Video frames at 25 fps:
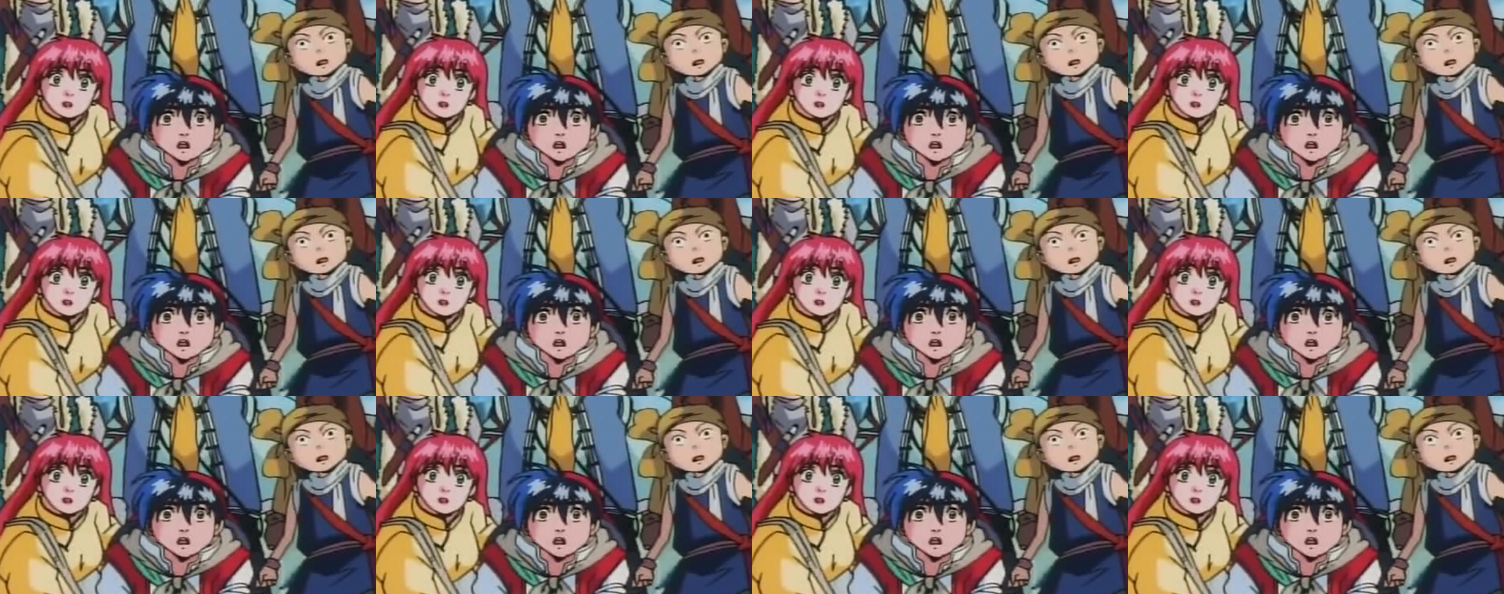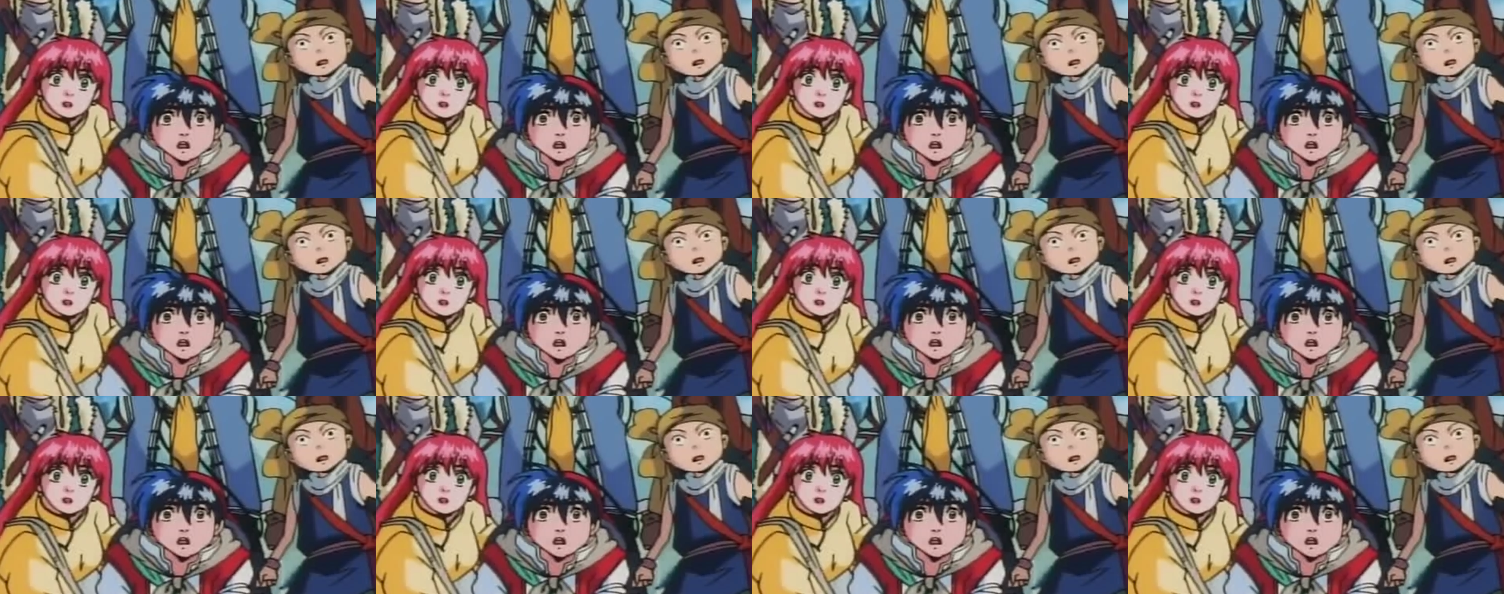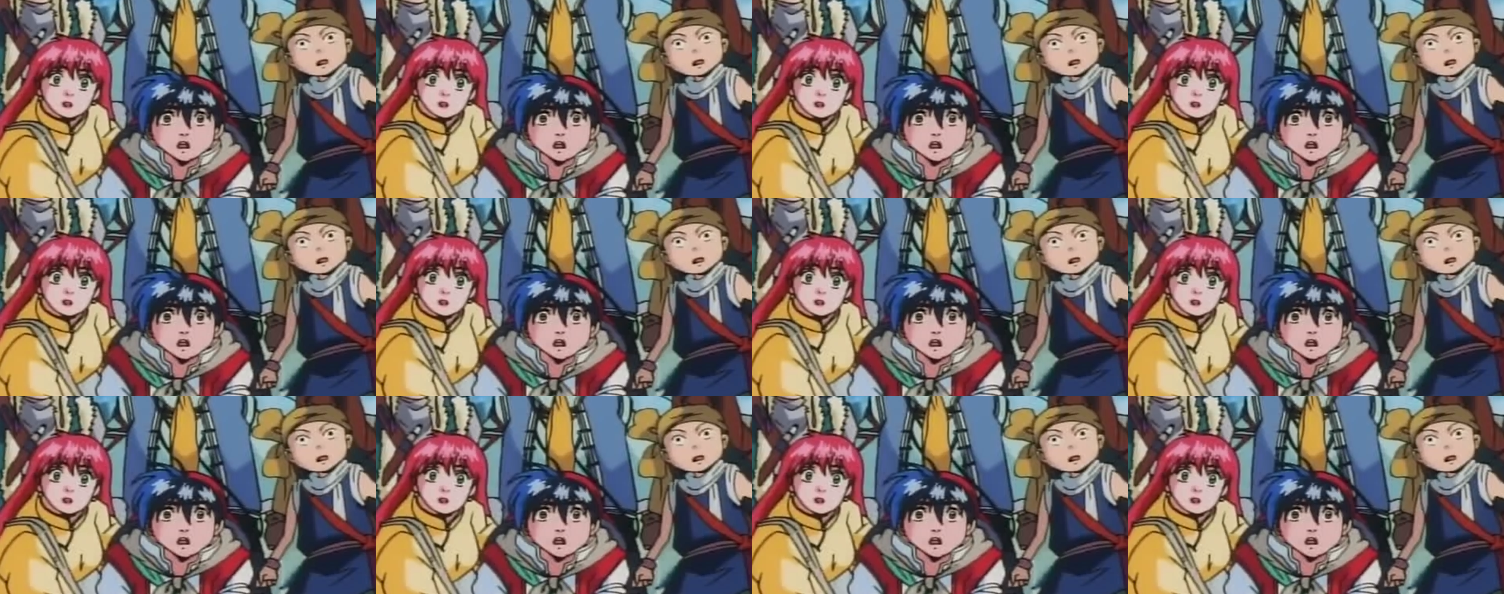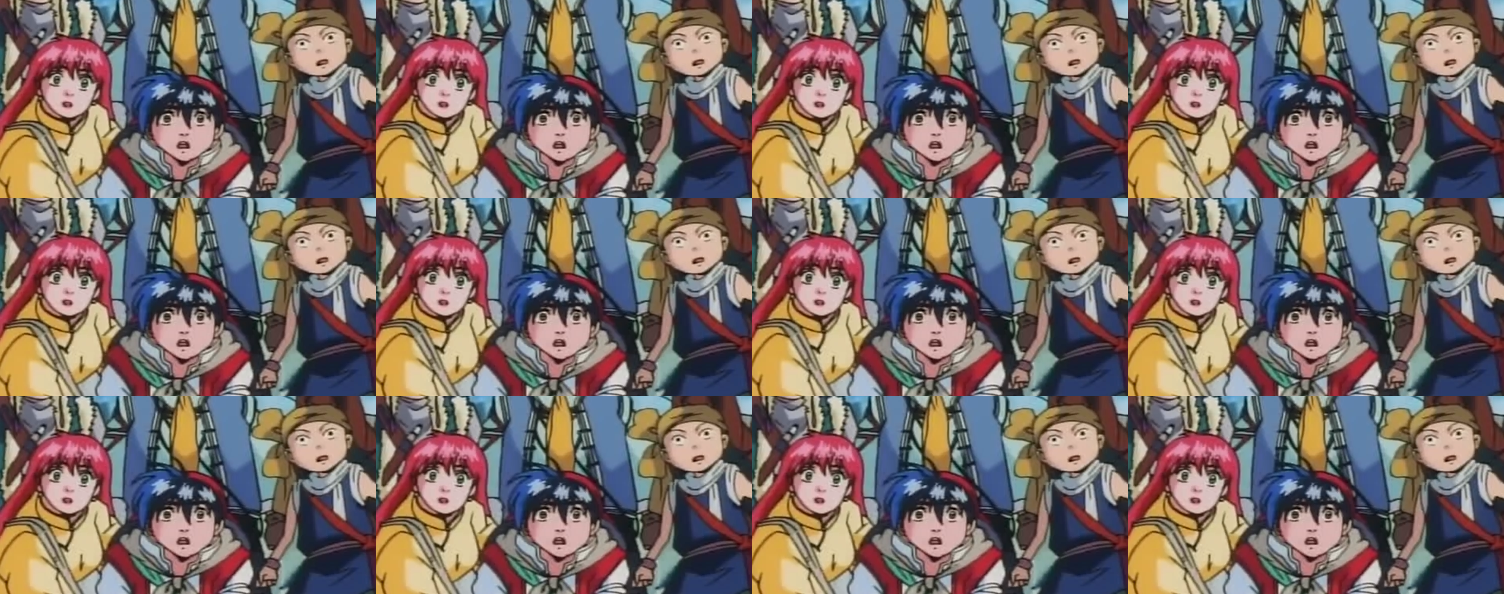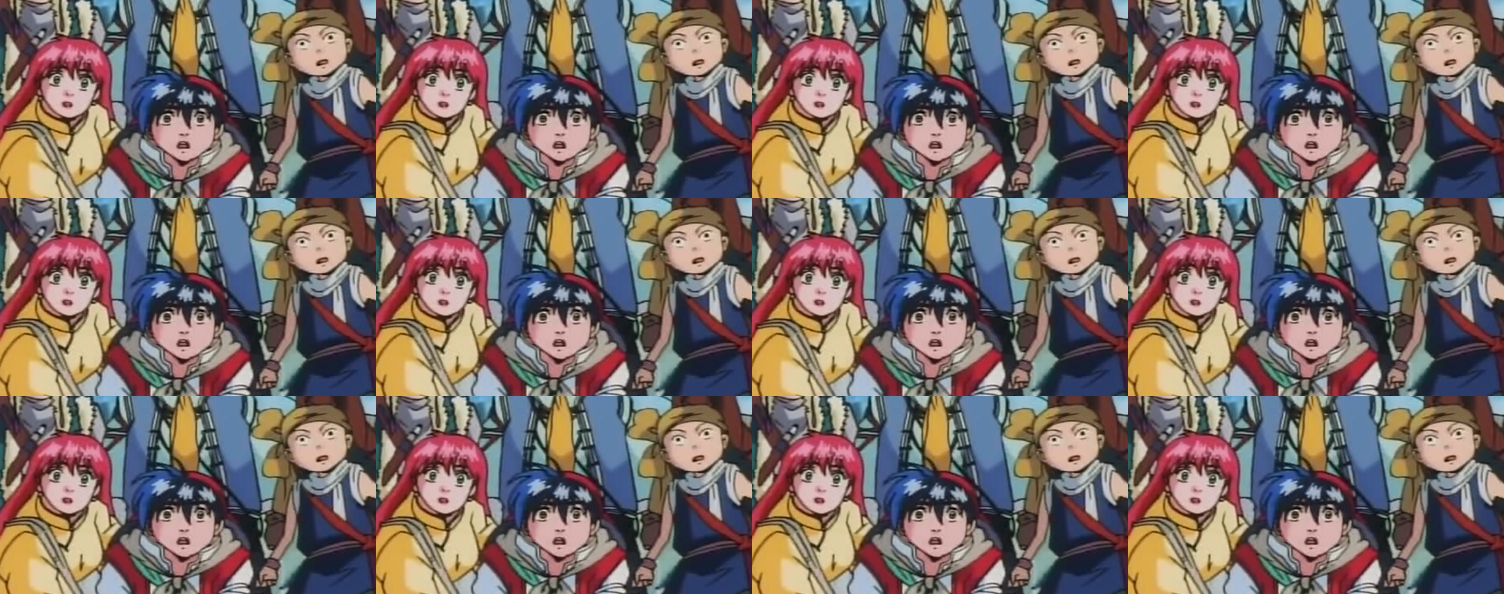No one is speaking in this clip.